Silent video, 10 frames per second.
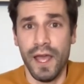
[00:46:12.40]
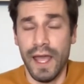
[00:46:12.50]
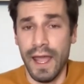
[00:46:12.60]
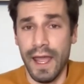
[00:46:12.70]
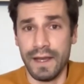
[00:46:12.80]

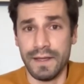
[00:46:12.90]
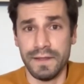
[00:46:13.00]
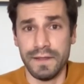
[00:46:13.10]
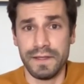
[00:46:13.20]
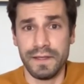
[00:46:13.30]

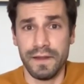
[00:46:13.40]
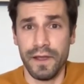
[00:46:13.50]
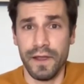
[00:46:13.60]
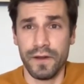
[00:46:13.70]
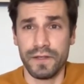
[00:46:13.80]
And
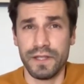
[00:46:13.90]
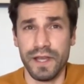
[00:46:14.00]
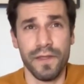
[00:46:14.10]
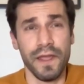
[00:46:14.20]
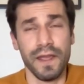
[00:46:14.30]

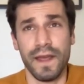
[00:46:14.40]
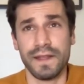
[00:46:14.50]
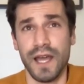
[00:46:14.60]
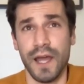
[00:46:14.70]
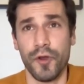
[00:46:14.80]
I think at
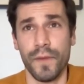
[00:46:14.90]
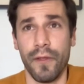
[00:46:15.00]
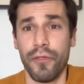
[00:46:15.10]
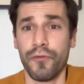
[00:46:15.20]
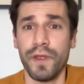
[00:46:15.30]
that time, there were
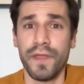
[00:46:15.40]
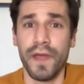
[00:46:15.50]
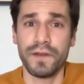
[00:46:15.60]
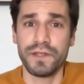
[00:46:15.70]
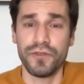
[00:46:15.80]
about
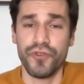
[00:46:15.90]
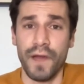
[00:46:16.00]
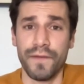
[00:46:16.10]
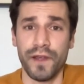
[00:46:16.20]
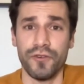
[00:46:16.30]
3,000
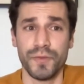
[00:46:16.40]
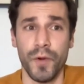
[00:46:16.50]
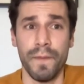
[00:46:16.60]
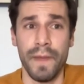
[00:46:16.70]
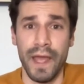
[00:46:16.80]
draft
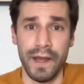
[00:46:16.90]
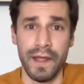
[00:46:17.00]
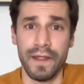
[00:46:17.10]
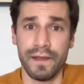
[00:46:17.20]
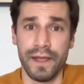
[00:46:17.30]
eligible
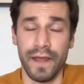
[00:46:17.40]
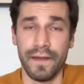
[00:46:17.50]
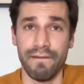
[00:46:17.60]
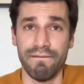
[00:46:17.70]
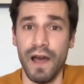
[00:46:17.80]
men, and
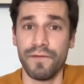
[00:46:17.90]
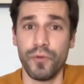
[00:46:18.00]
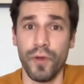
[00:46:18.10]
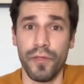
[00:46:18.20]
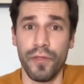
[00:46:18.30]
they
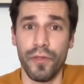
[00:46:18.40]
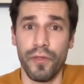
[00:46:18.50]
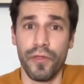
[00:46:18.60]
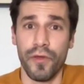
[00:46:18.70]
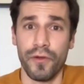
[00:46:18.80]
left with
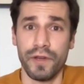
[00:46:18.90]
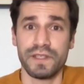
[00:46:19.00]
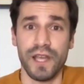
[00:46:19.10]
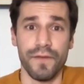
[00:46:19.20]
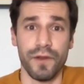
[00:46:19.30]

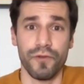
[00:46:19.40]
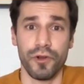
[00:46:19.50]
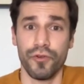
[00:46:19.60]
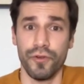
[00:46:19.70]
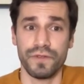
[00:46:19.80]
37
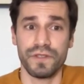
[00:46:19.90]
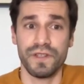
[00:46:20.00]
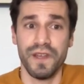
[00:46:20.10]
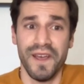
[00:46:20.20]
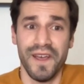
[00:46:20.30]

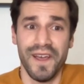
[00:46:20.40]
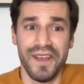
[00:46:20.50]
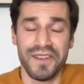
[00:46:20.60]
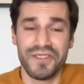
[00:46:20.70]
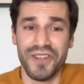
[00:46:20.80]
recruits.
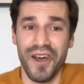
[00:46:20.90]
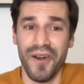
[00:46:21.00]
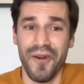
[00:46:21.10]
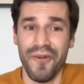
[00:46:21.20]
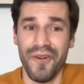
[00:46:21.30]

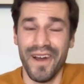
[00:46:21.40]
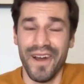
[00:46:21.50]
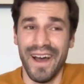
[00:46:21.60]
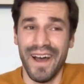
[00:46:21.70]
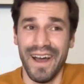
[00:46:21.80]
So,
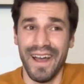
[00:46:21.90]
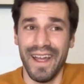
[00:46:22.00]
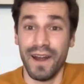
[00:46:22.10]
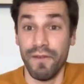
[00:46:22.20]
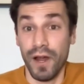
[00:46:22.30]

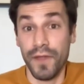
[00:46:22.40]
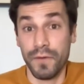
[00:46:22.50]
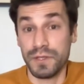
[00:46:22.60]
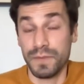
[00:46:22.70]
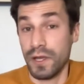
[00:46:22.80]
and a lot of
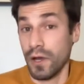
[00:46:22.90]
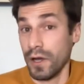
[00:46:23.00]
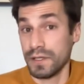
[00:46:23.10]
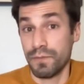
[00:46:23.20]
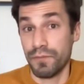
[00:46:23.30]
that was
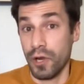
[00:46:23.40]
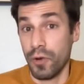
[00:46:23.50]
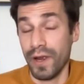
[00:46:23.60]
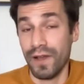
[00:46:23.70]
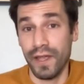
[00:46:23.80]
because pretty
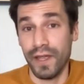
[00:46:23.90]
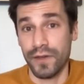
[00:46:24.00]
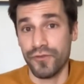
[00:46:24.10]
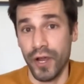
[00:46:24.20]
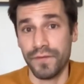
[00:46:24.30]
quickly
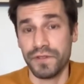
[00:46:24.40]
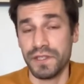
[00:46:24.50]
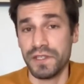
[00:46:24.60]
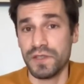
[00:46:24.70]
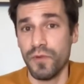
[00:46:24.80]
a draft
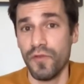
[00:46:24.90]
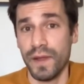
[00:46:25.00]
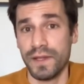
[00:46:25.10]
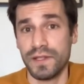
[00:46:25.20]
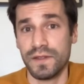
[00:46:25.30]
resistance
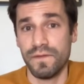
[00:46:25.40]
movement